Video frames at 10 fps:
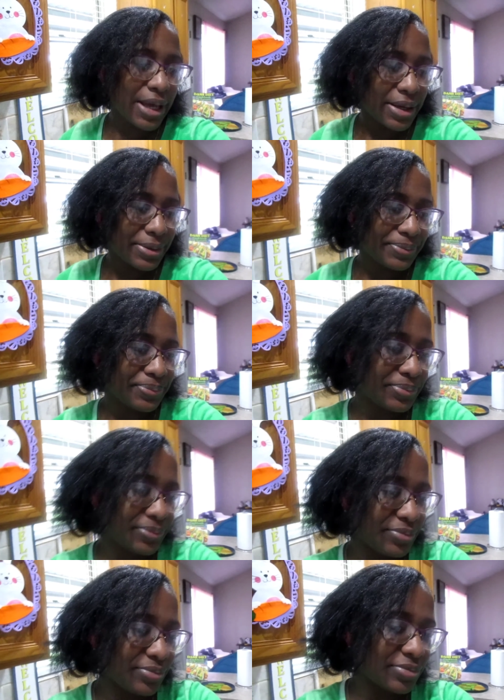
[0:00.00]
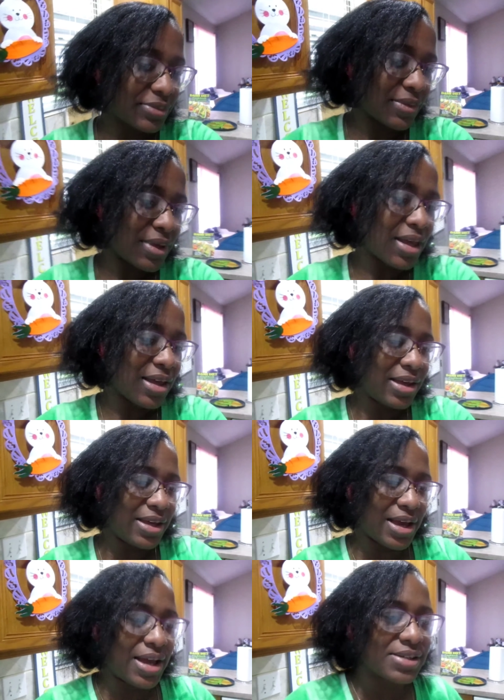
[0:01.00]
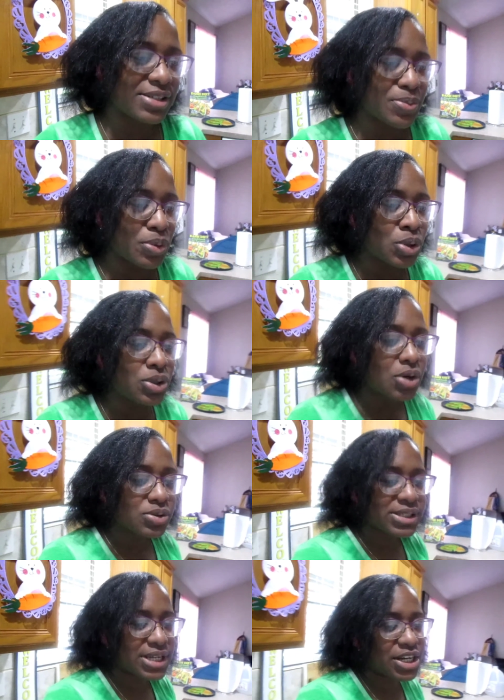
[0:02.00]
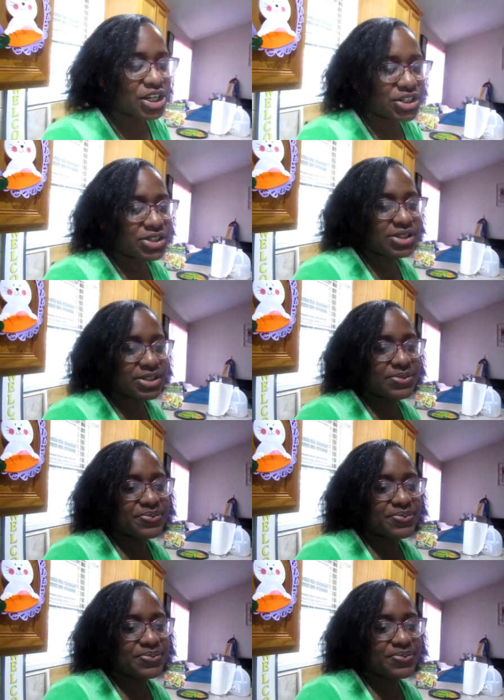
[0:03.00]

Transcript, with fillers: I got some Unos. Yes, some Uno stickers.